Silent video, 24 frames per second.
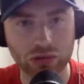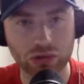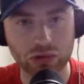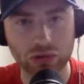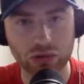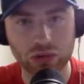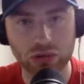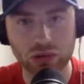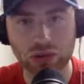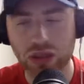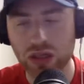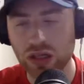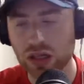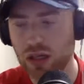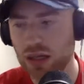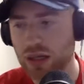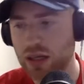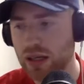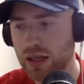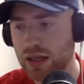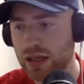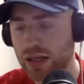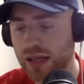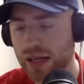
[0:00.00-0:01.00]
is good.
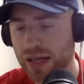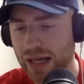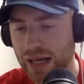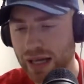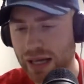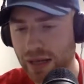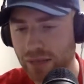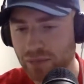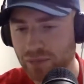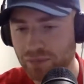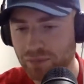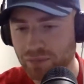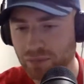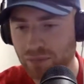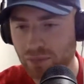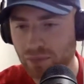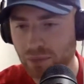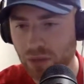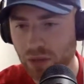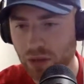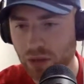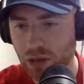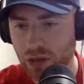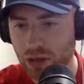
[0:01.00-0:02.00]

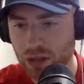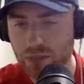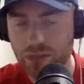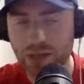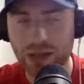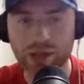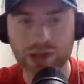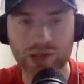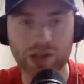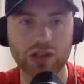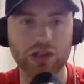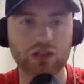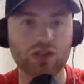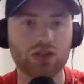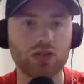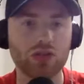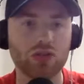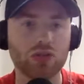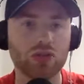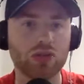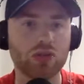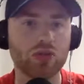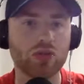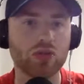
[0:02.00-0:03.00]
I think Man City is
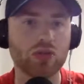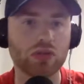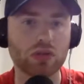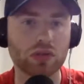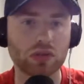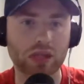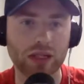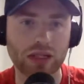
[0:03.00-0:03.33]
still.